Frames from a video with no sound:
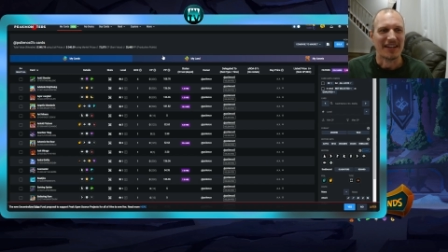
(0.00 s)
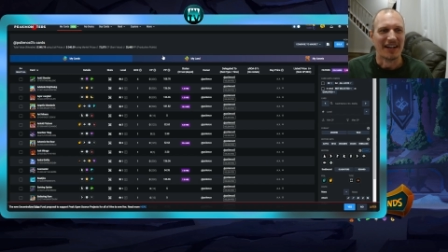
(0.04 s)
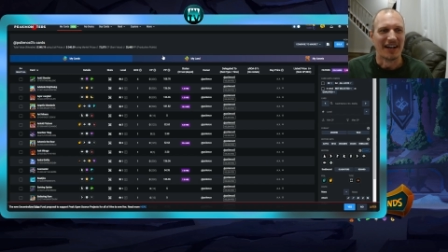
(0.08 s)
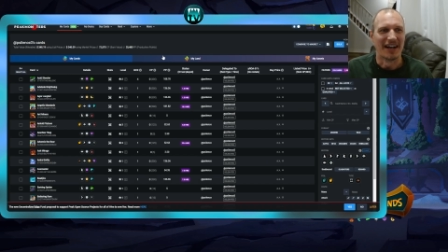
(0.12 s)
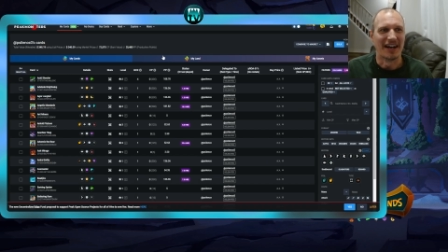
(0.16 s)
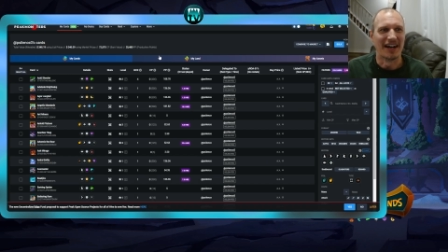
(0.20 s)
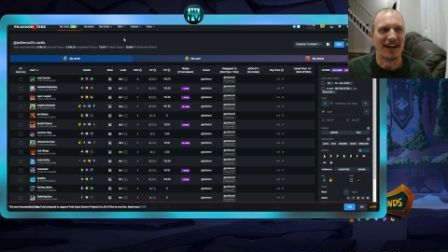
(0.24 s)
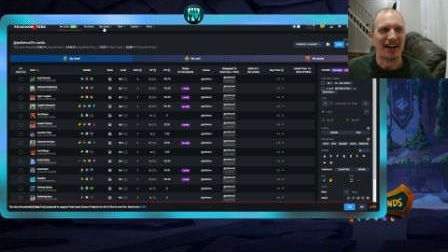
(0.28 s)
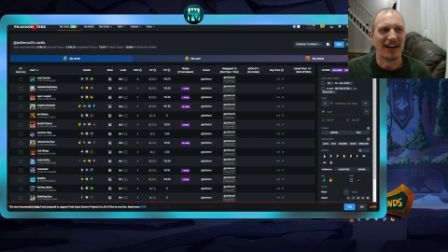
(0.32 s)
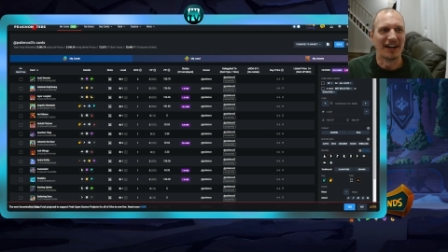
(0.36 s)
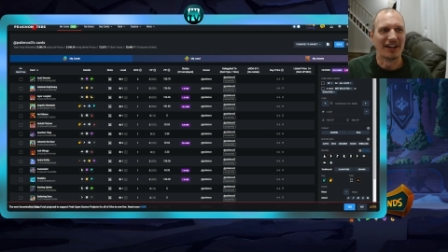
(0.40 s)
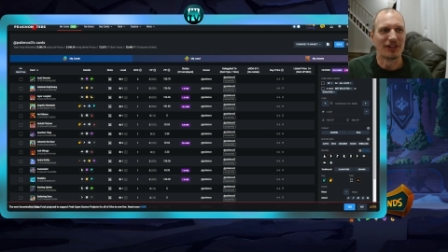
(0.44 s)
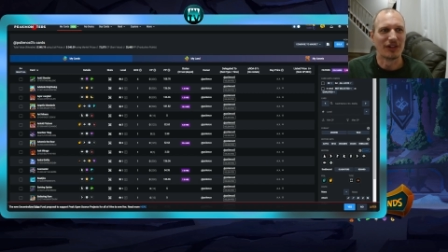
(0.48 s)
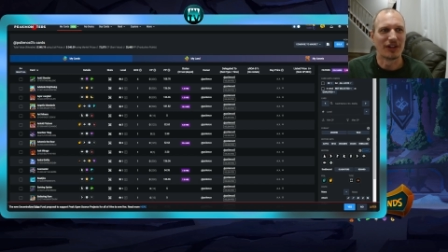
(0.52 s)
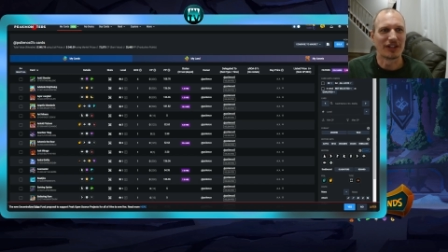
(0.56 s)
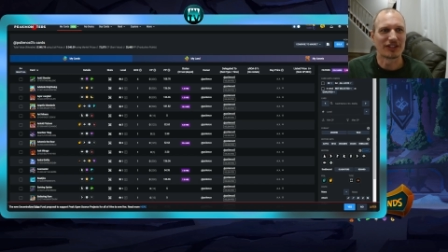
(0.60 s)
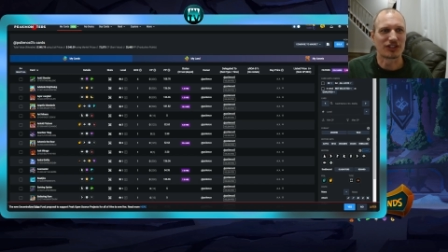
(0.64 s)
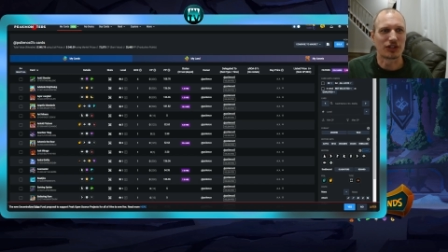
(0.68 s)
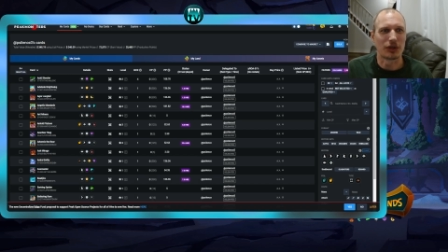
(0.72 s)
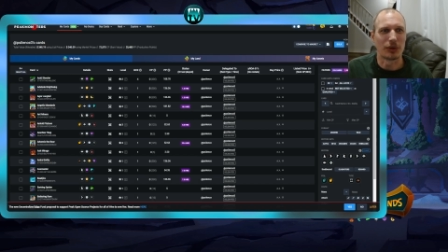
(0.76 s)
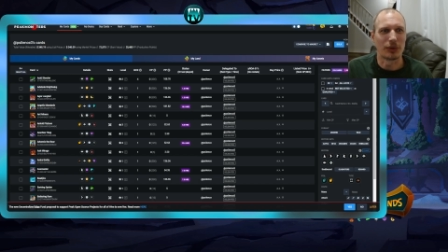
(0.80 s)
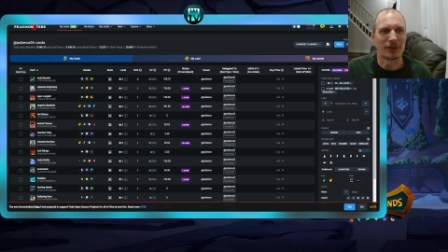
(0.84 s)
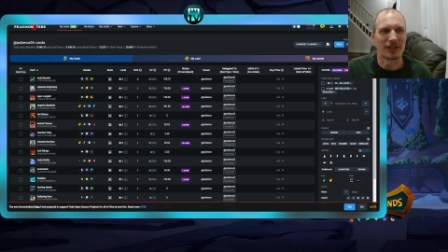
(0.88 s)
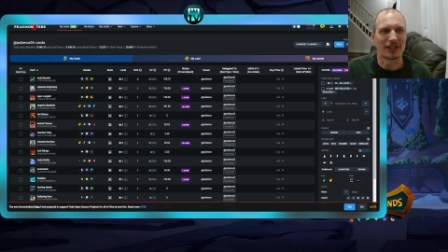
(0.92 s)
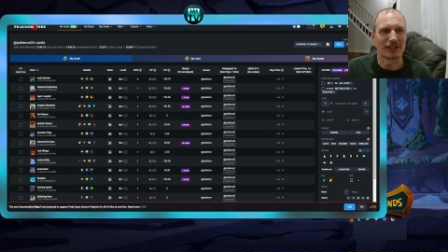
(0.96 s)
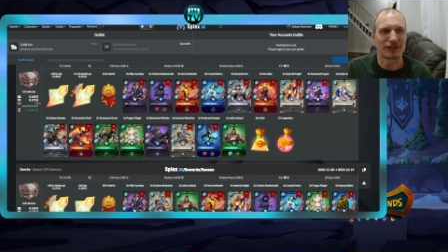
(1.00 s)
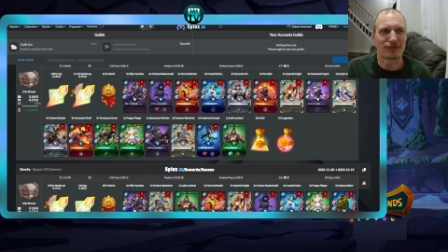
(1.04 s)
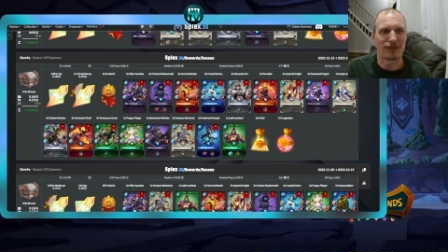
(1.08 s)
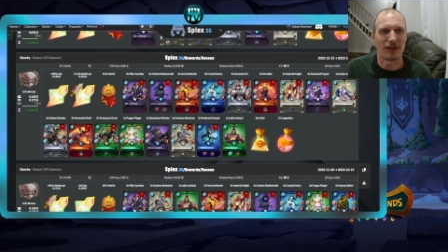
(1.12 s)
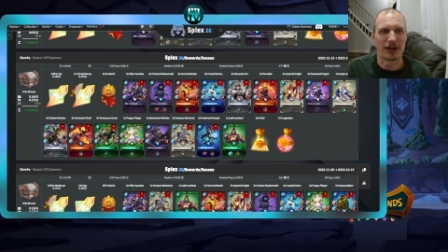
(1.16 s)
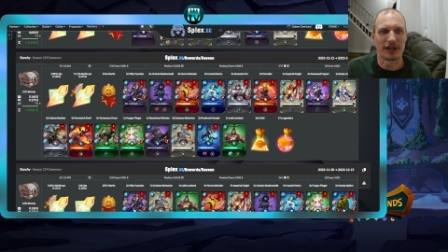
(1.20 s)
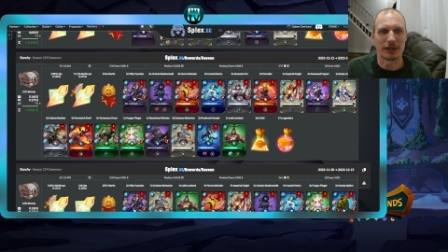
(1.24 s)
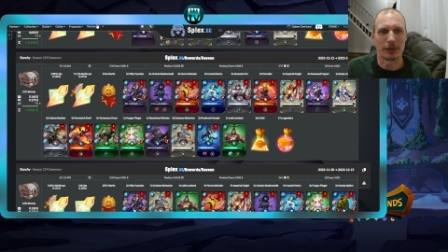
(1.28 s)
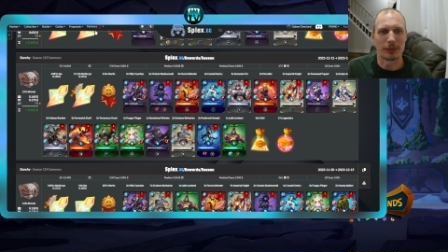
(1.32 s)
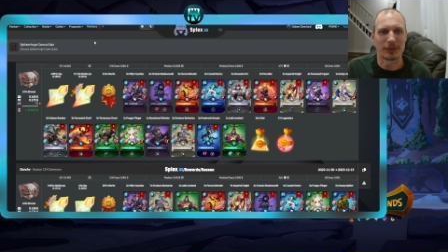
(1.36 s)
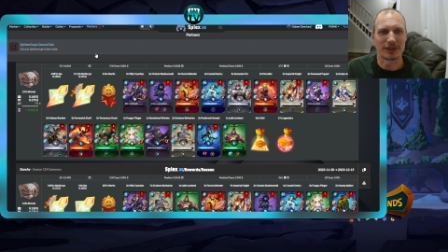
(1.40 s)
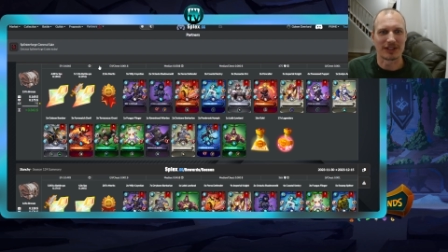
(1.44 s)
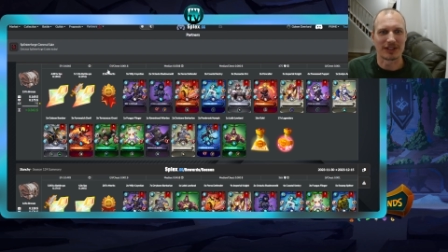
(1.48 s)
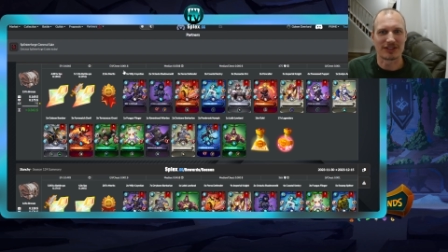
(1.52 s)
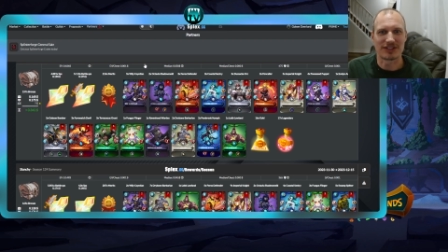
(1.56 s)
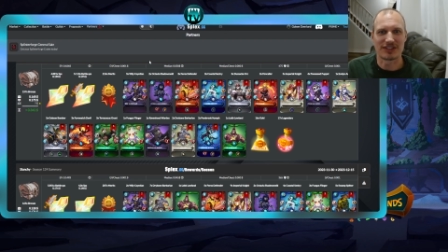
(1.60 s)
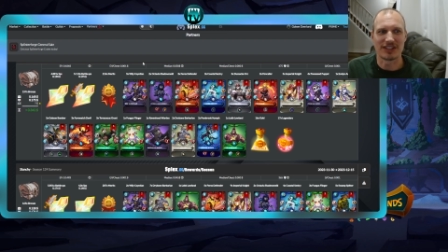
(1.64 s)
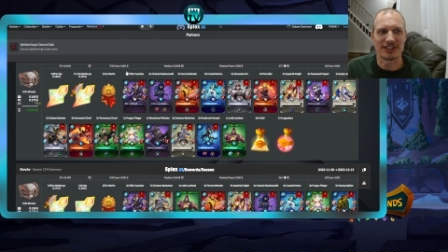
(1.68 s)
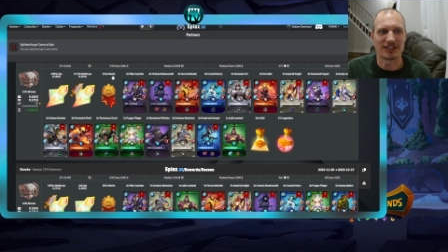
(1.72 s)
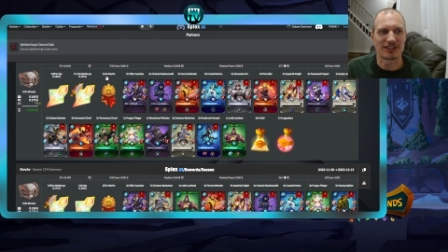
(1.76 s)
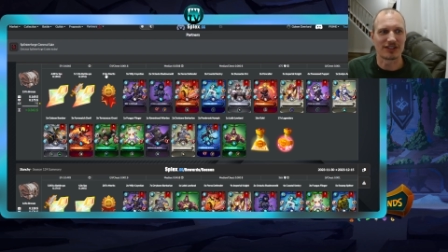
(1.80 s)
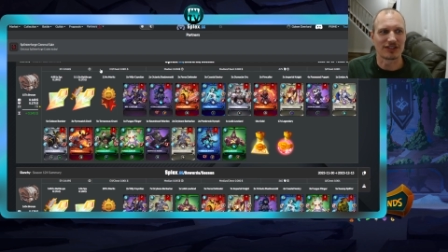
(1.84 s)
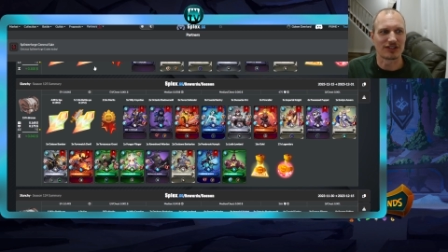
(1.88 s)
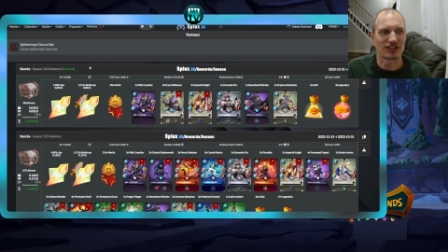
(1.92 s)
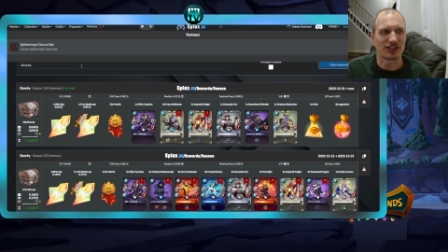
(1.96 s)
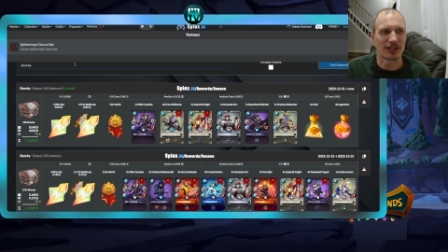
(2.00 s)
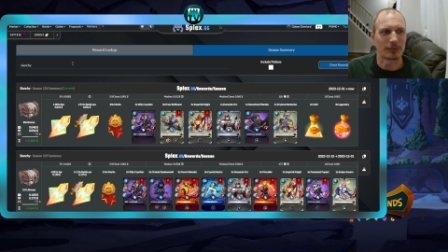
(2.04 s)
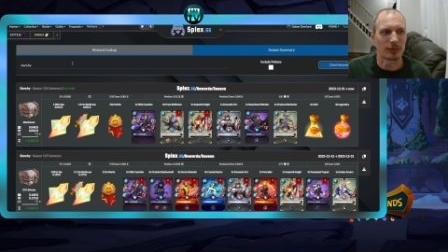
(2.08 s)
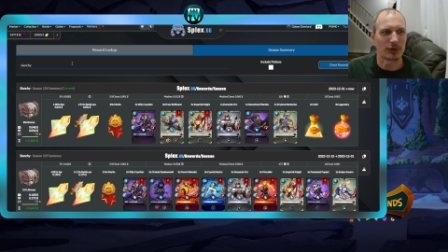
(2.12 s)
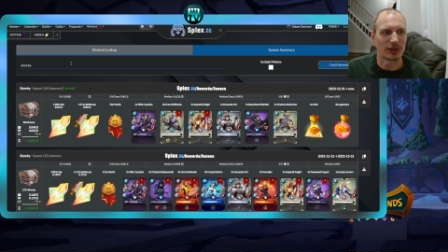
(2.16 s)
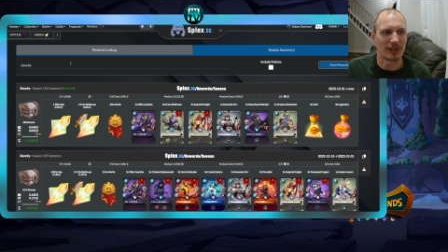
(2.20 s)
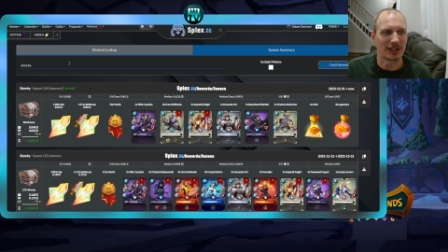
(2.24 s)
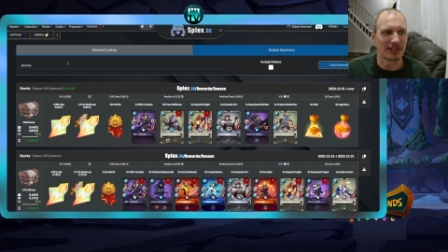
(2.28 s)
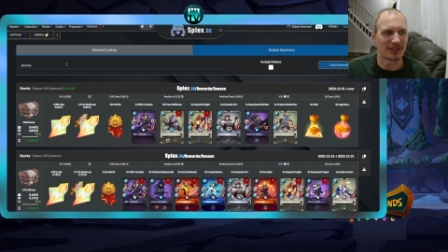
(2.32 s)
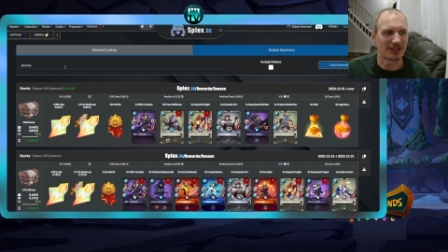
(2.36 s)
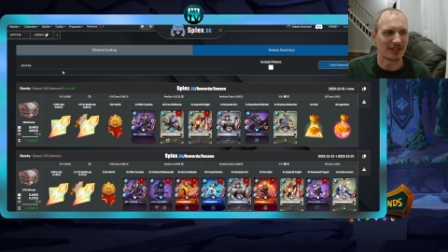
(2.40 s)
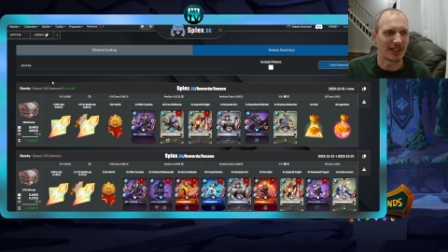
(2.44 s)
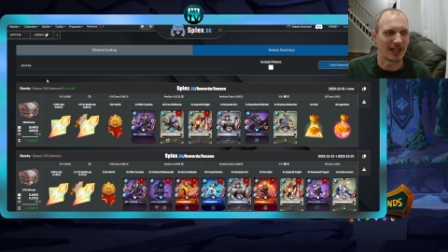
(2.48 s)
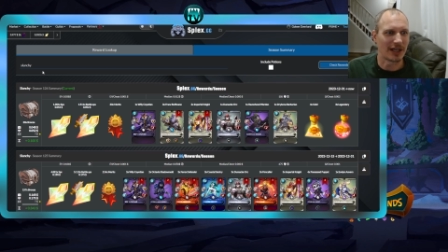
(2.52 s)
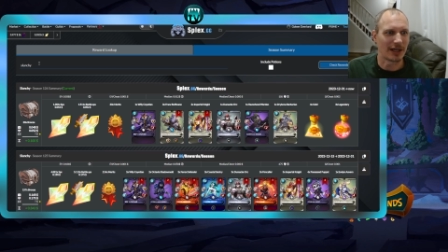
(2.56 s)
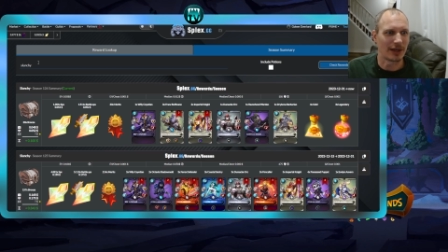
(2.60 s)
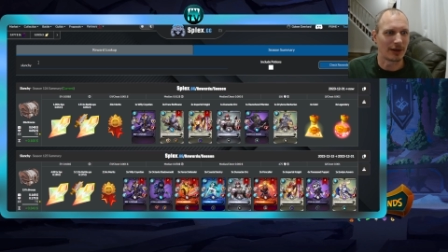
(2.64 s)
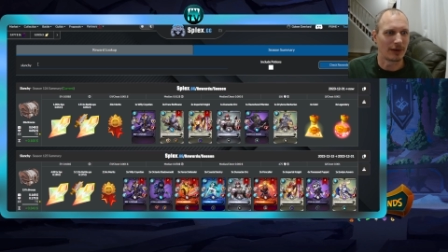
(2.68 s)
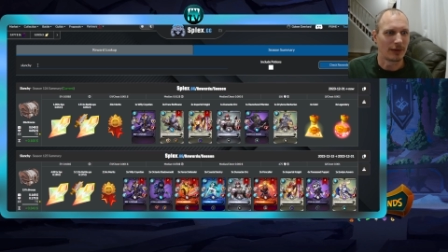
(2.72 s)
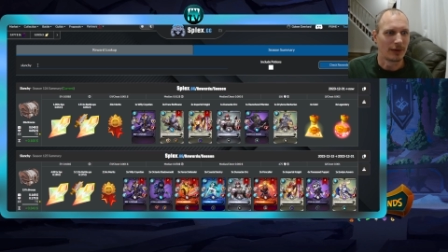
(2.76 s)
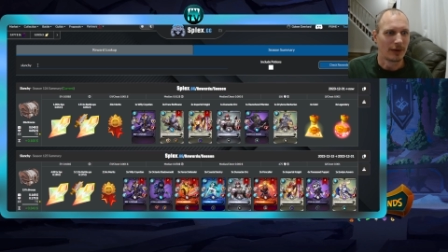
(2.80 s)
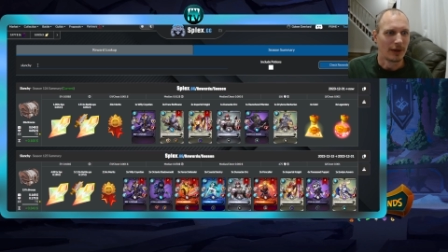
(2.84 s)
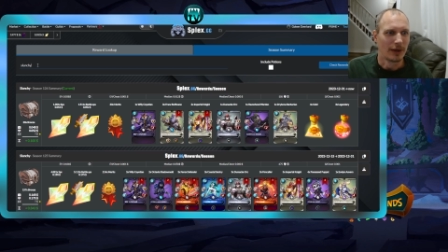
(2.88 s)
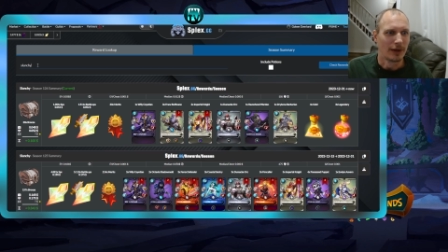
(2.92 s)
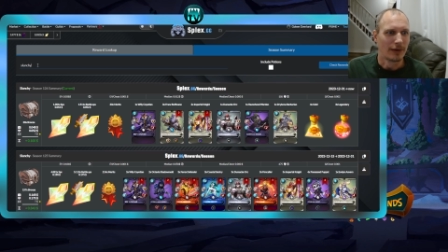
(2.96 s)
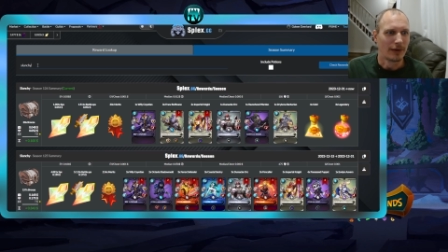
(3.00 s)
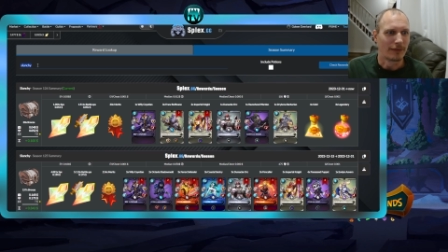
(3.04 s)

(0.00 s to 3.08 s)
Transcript: Uh, let's go and let's find out what the season summary is now